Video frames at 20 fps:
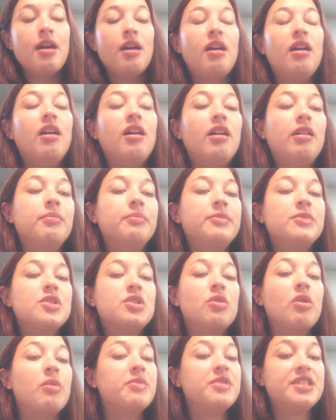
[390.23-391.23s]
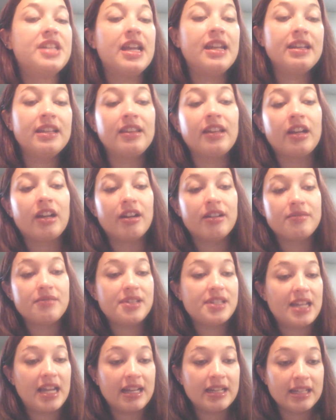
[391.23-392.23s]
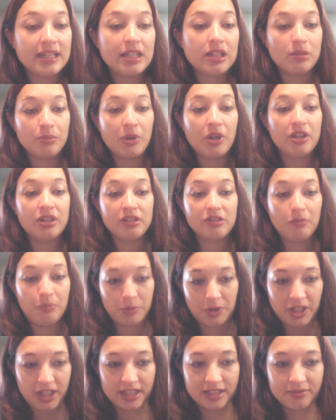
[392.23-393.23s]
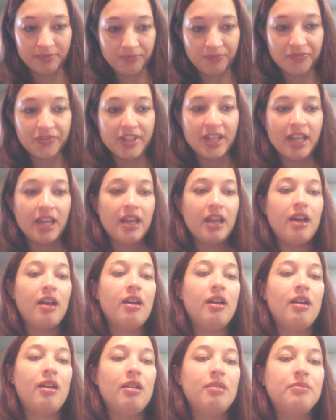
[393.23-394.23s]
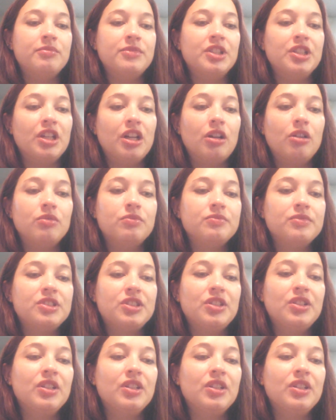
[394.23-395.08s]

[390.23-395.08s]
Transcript: So I'm standing there and standing in a puddle of blood, you know,